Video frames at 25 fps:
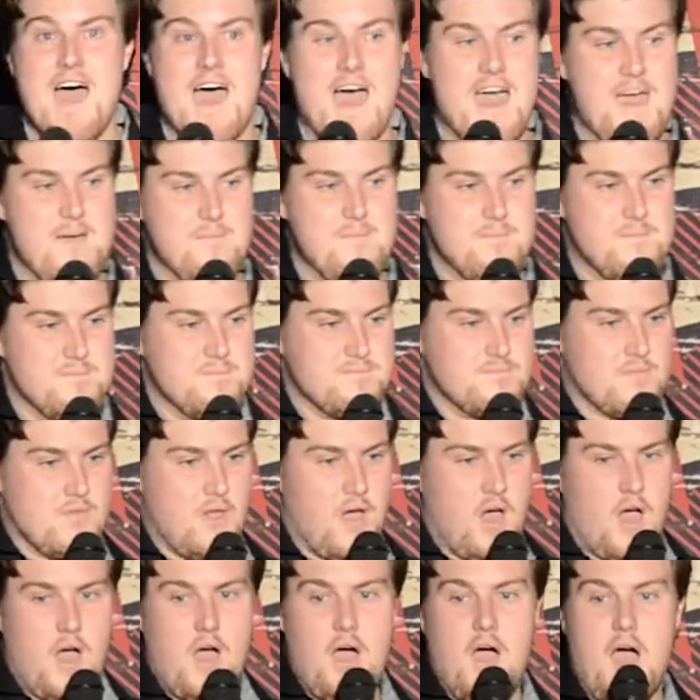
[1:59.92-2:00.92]

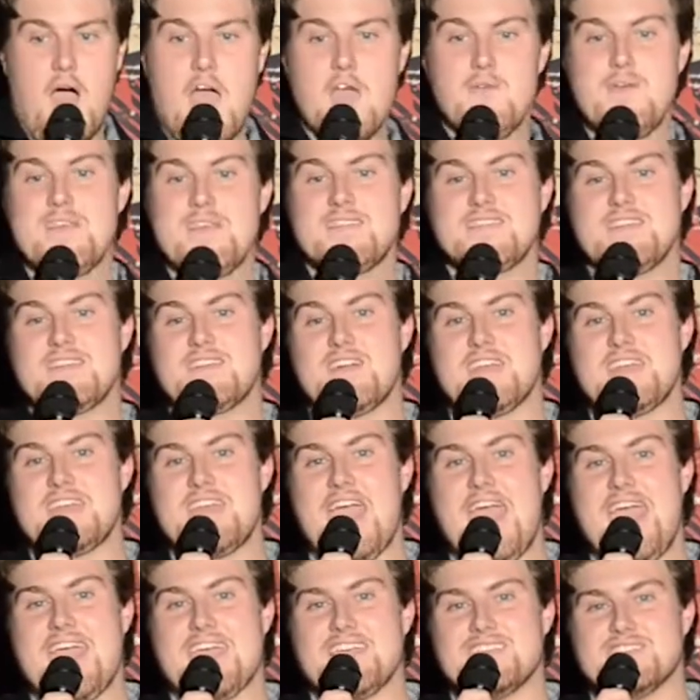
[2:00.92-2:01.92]
I recently got
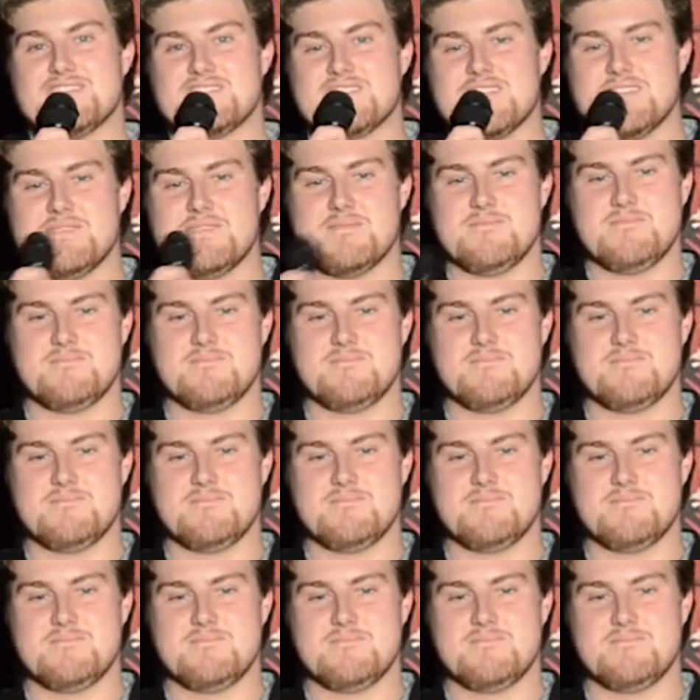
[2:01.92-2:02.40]
engaged.